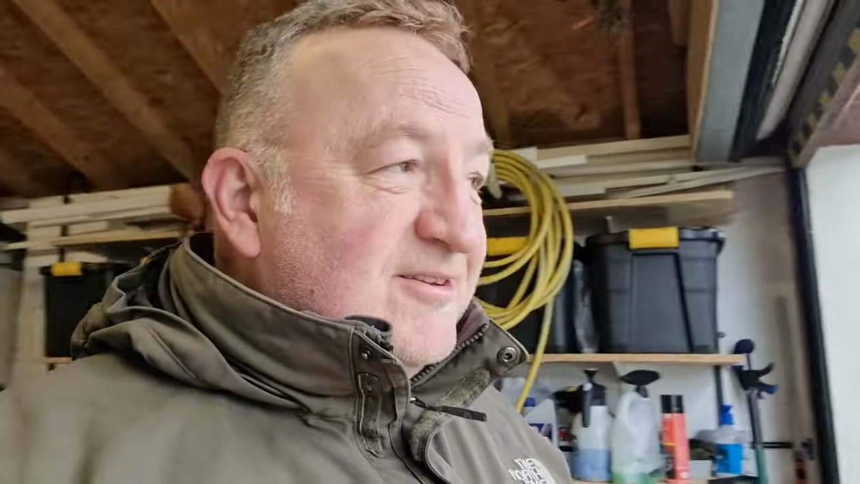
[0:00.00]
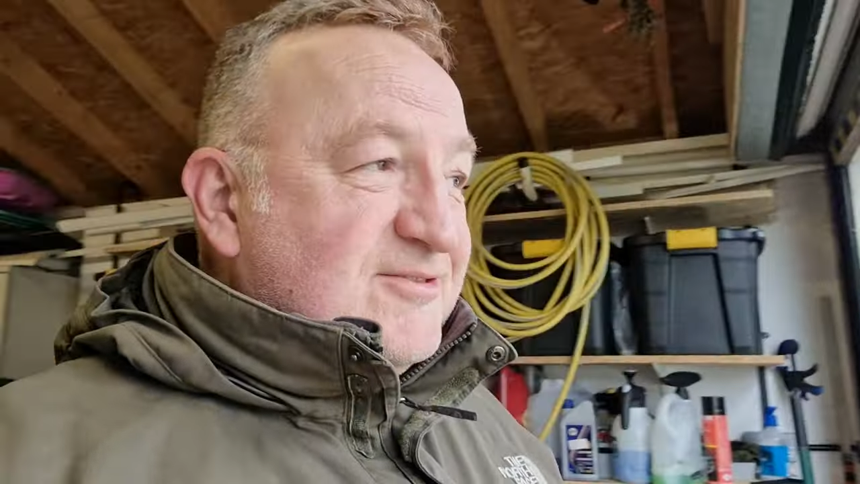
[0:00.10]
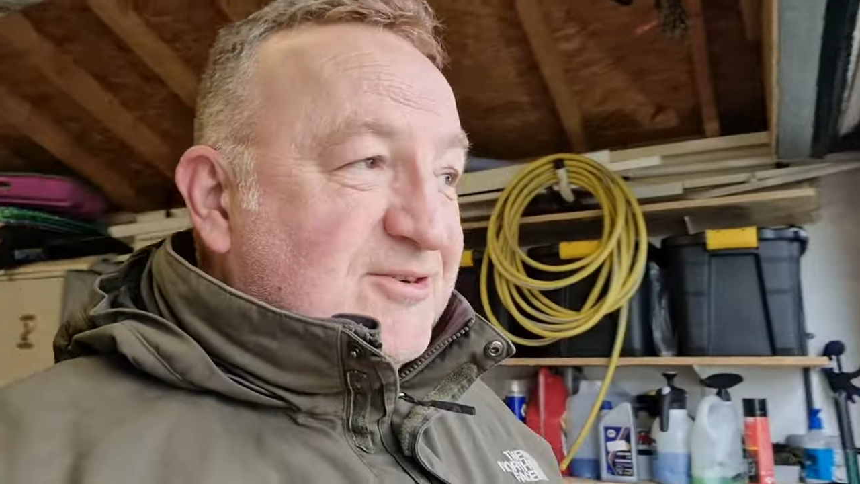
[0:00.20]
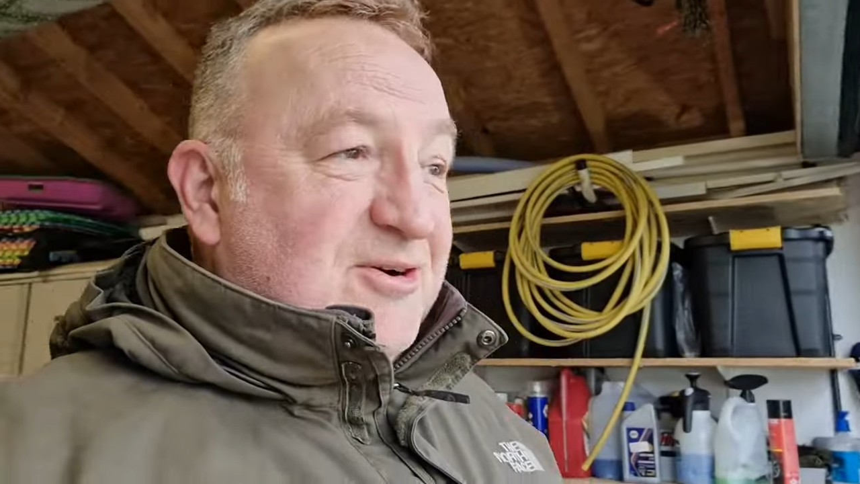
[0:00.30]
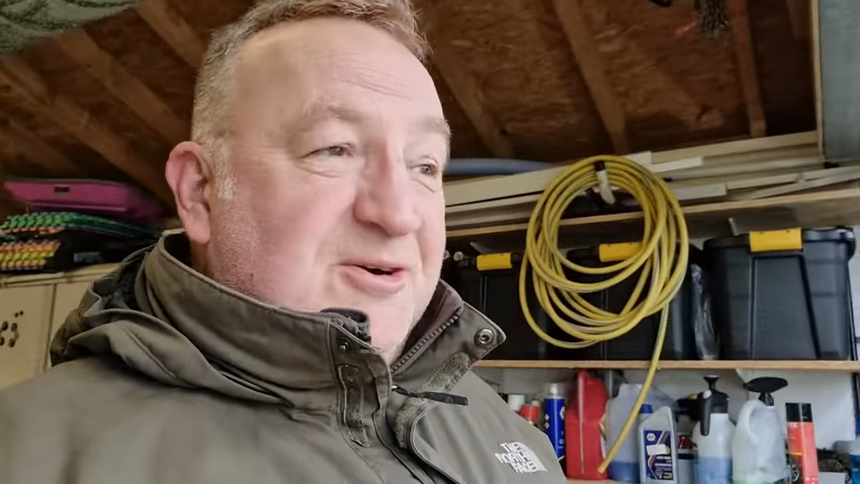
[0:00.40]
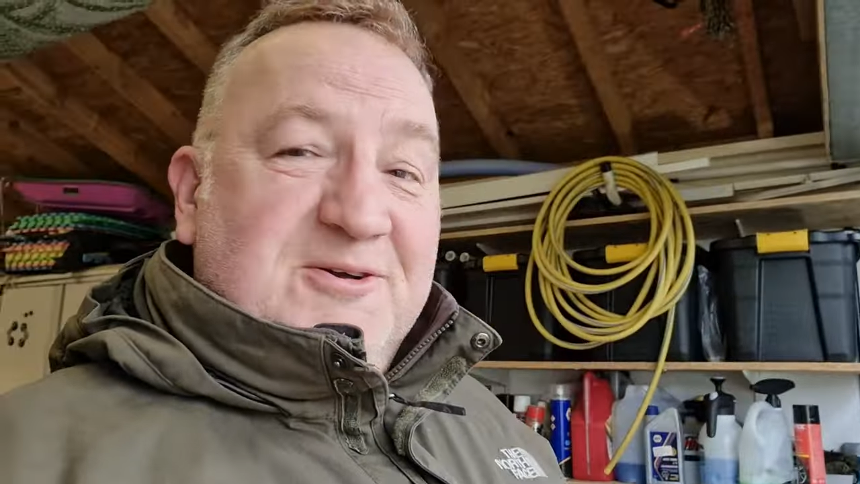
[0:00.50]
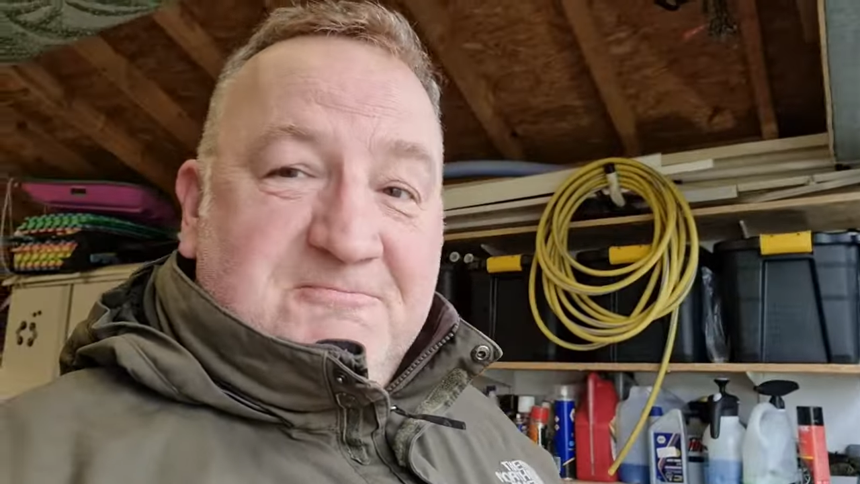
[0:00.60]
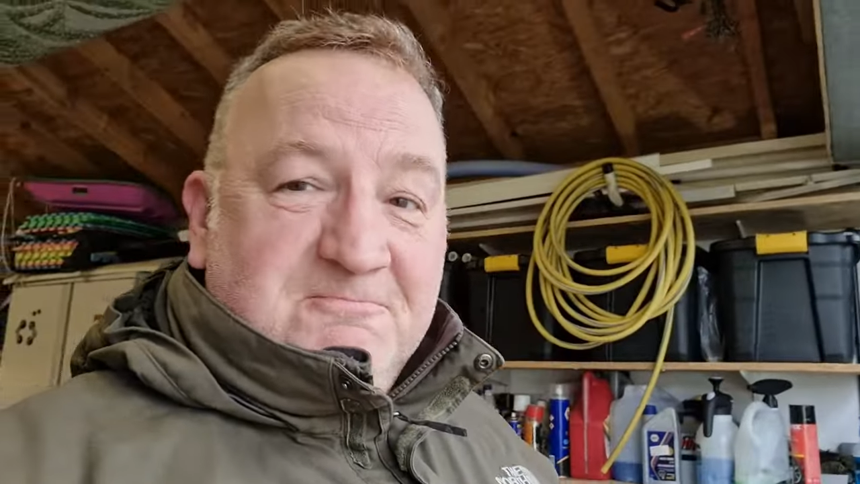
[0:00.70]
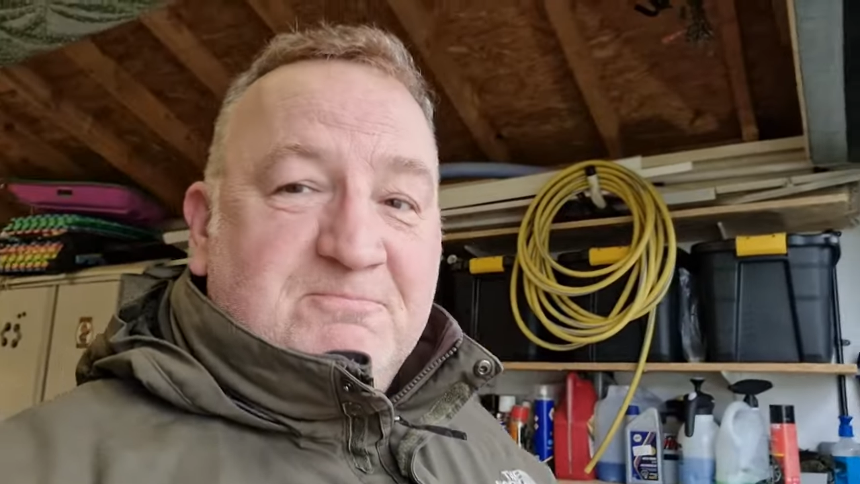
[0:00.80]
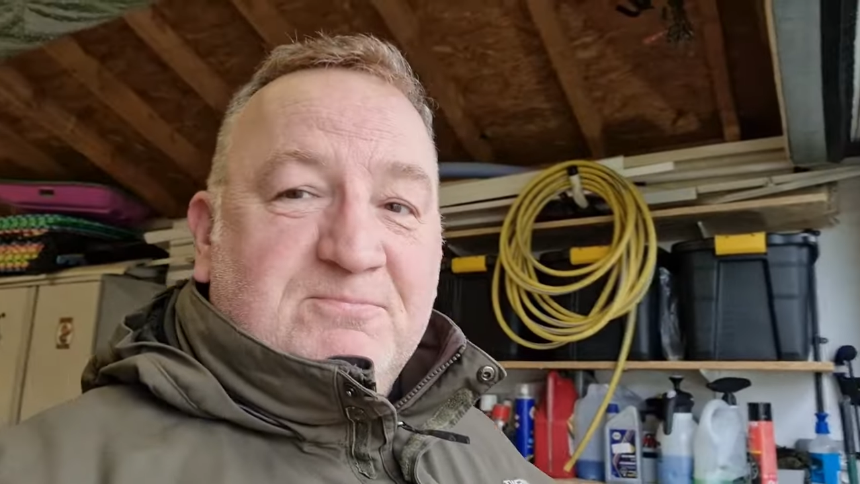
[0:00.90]
So,
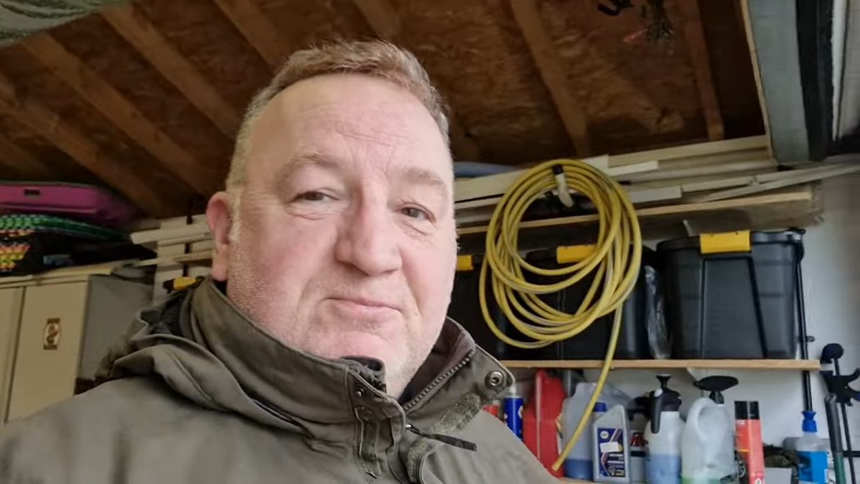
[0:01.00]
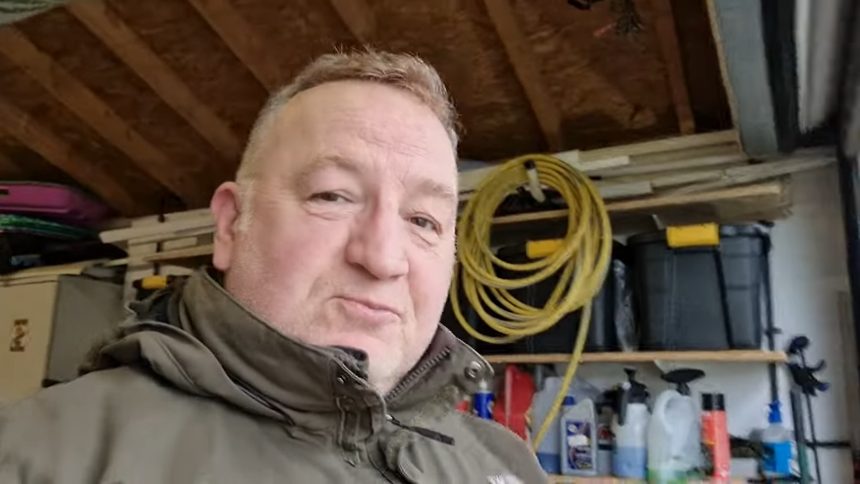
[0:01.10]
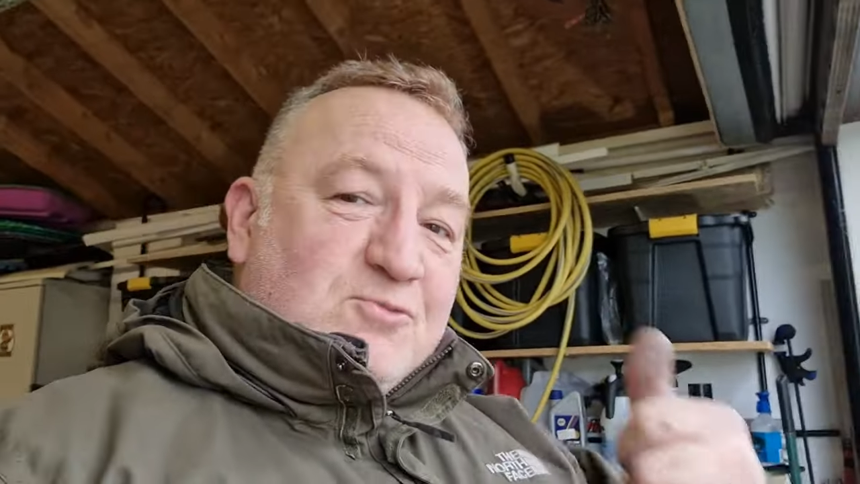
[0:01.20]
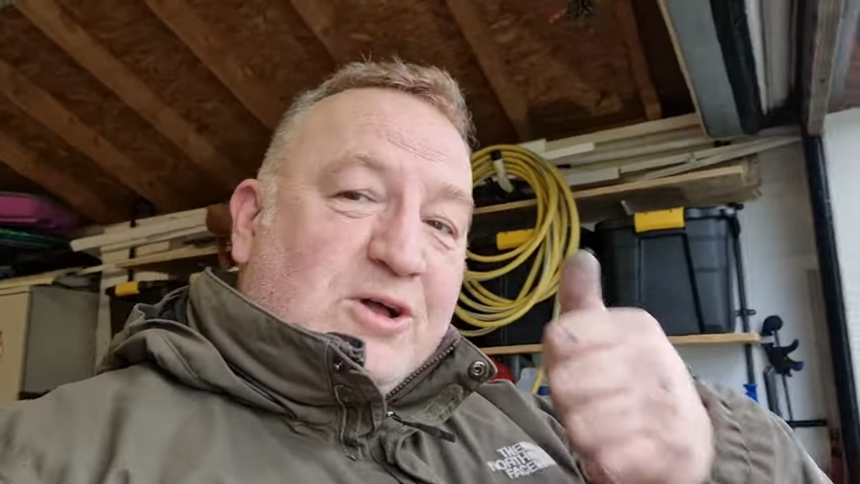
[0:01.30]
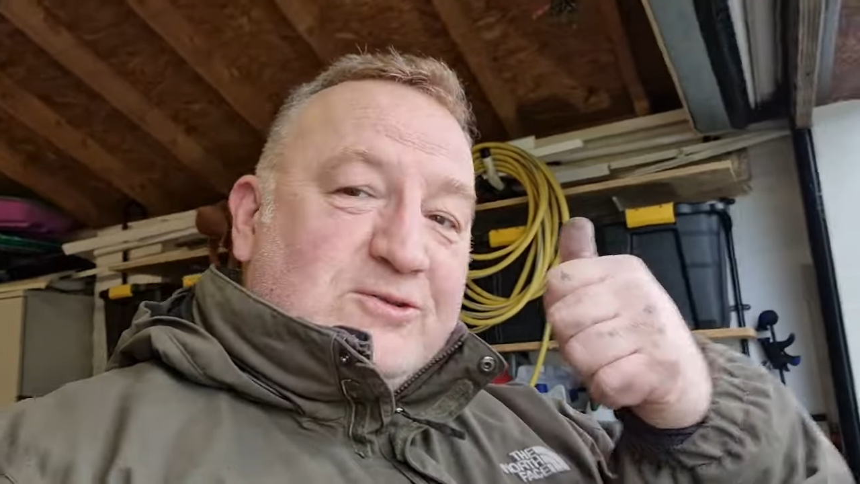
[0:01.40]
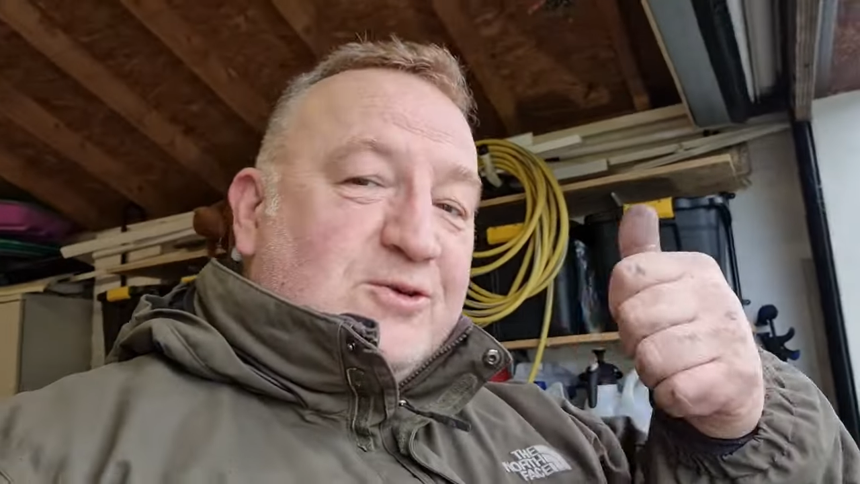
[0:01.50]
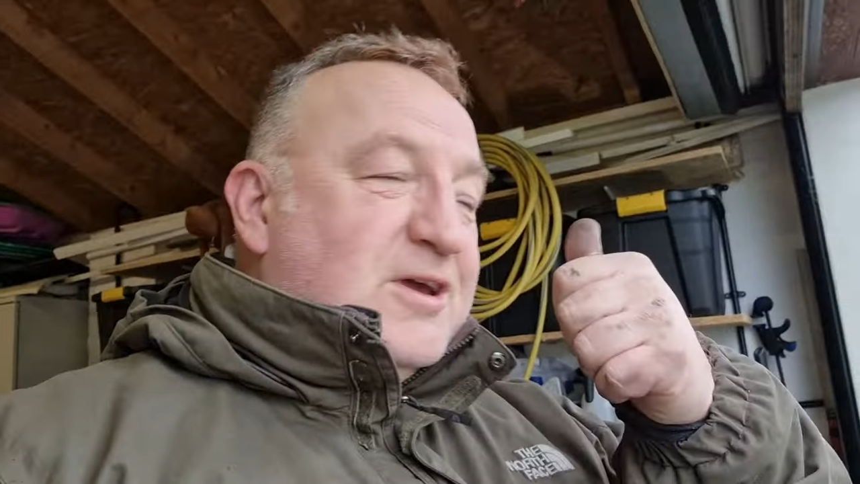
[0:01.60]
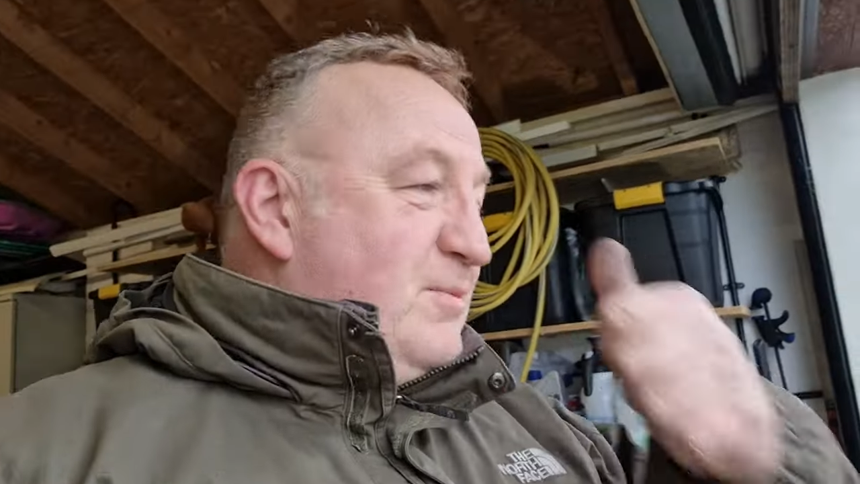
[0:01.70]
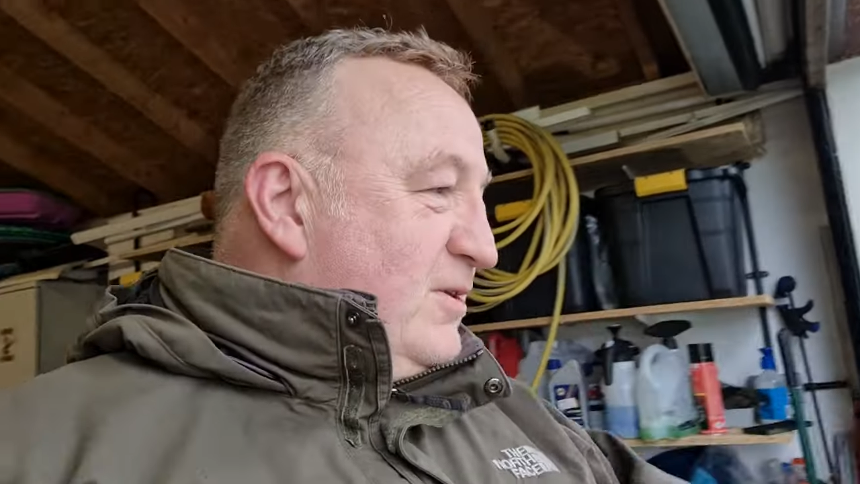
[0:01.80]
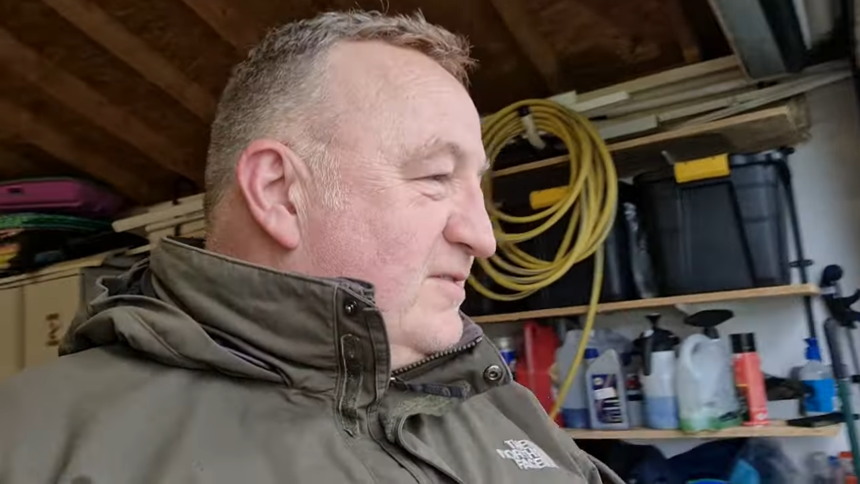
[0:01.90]
well done
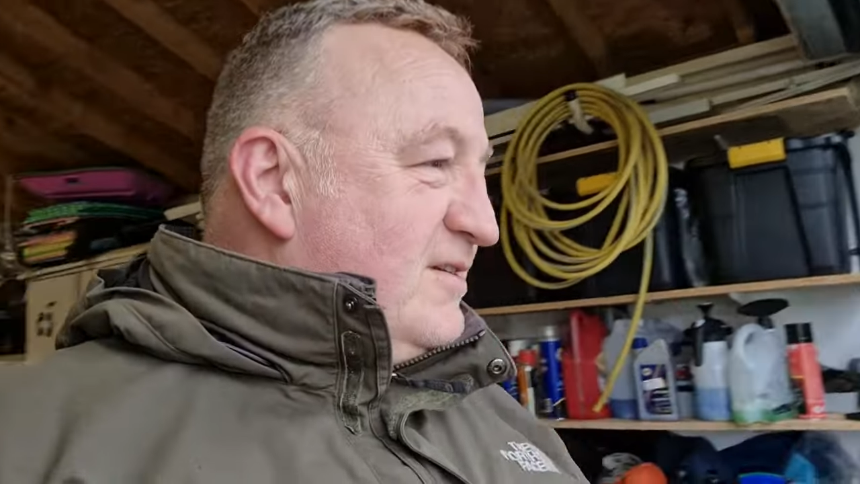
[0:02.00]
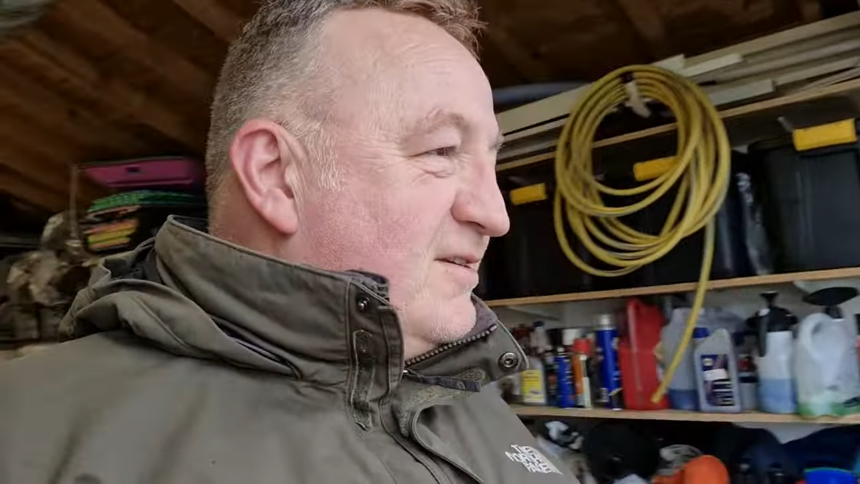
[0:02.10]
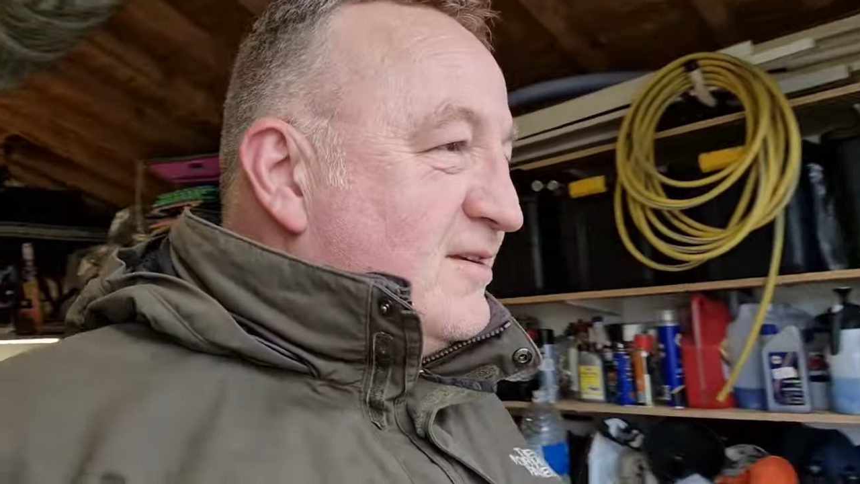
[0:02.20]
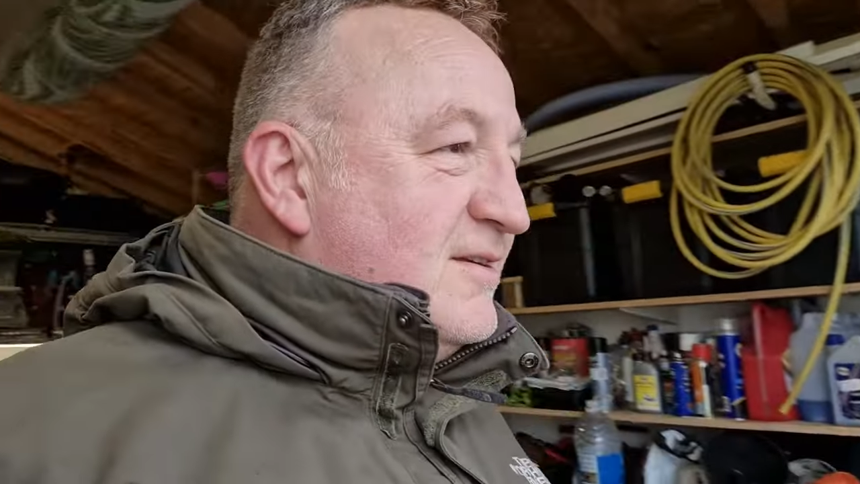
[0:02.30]
APC.